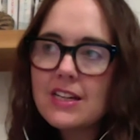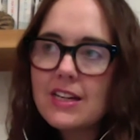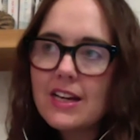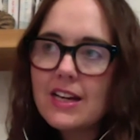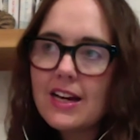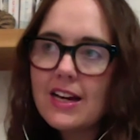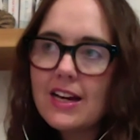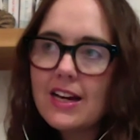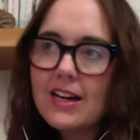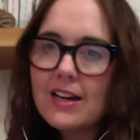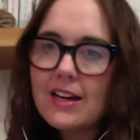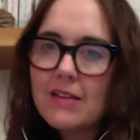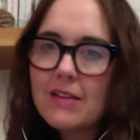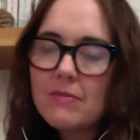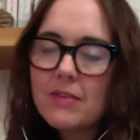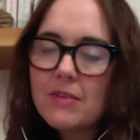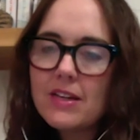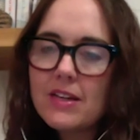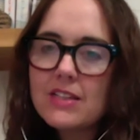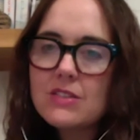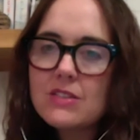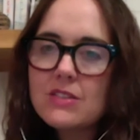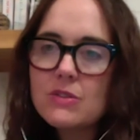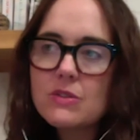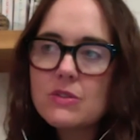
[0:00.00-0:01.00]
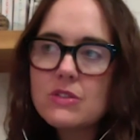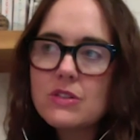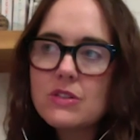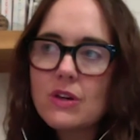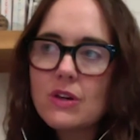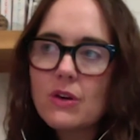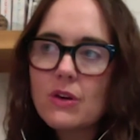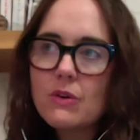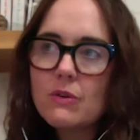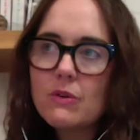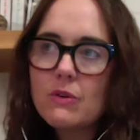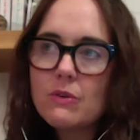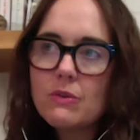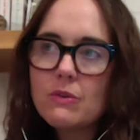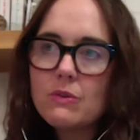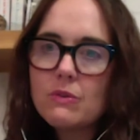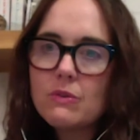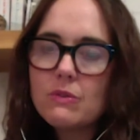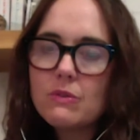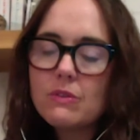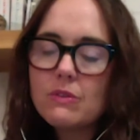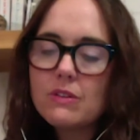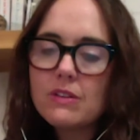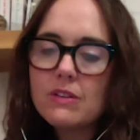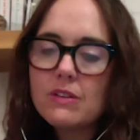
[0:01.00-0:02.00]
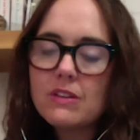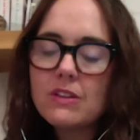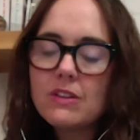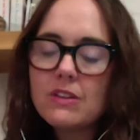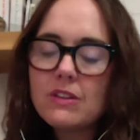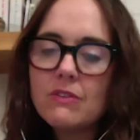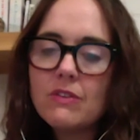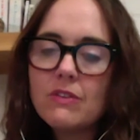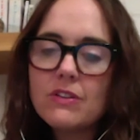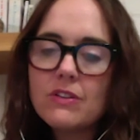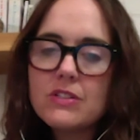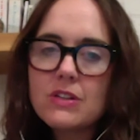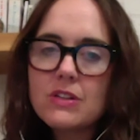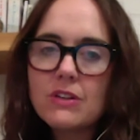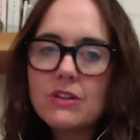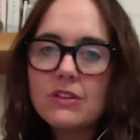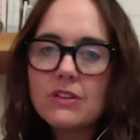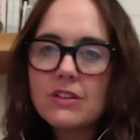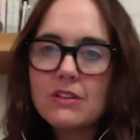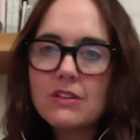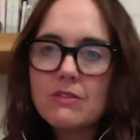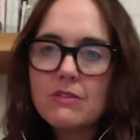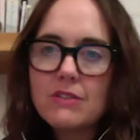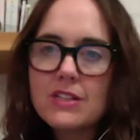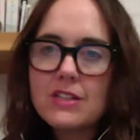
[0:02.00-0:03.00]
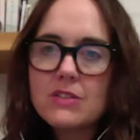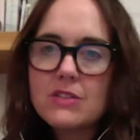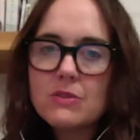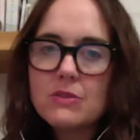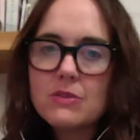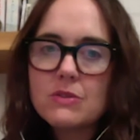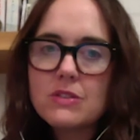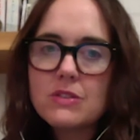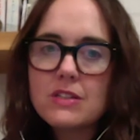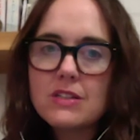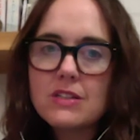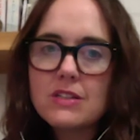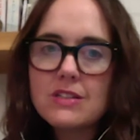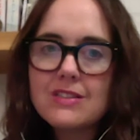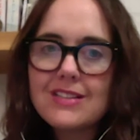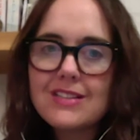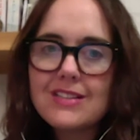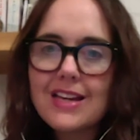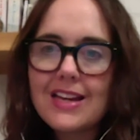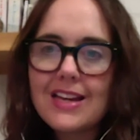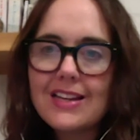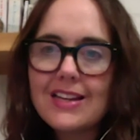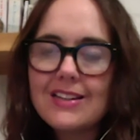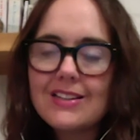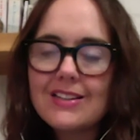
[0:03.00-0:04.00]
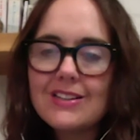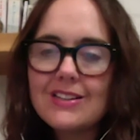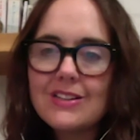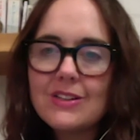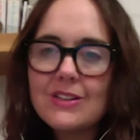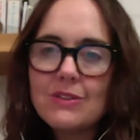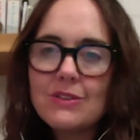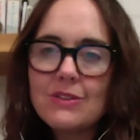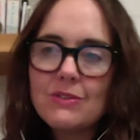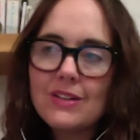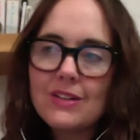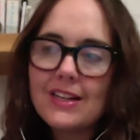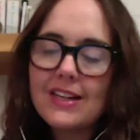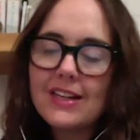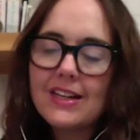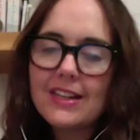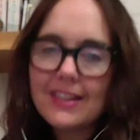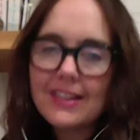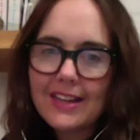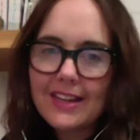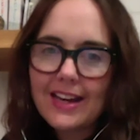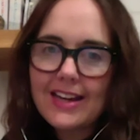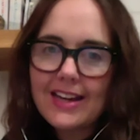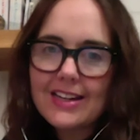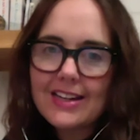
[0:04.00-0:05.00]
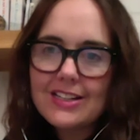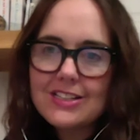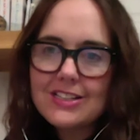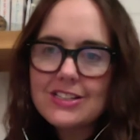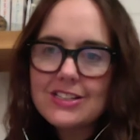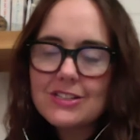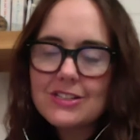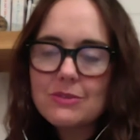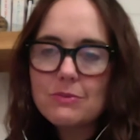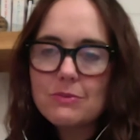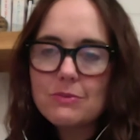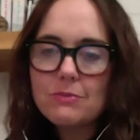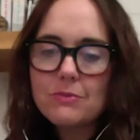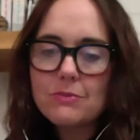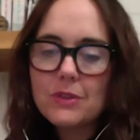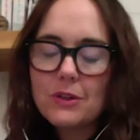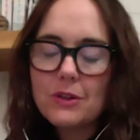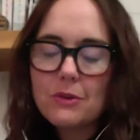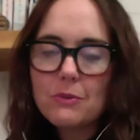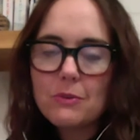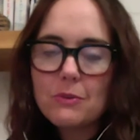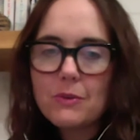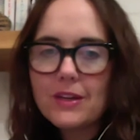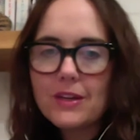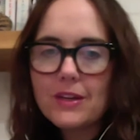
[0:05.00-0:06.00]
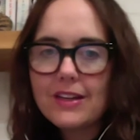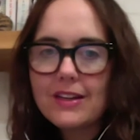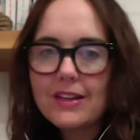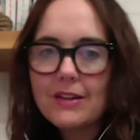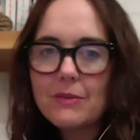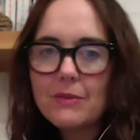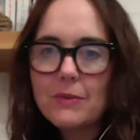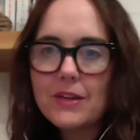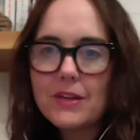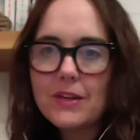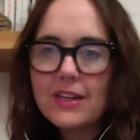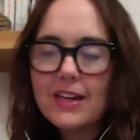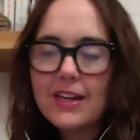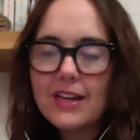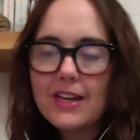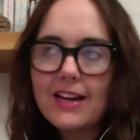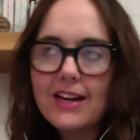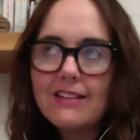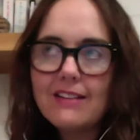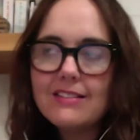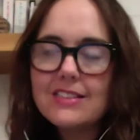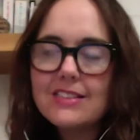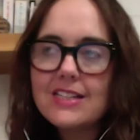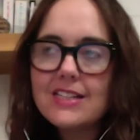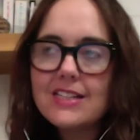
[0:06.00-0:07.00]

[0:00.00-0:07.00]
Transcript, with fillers: Um, it's also, you've also got the resources and you're really engaged, you know, week in, week out.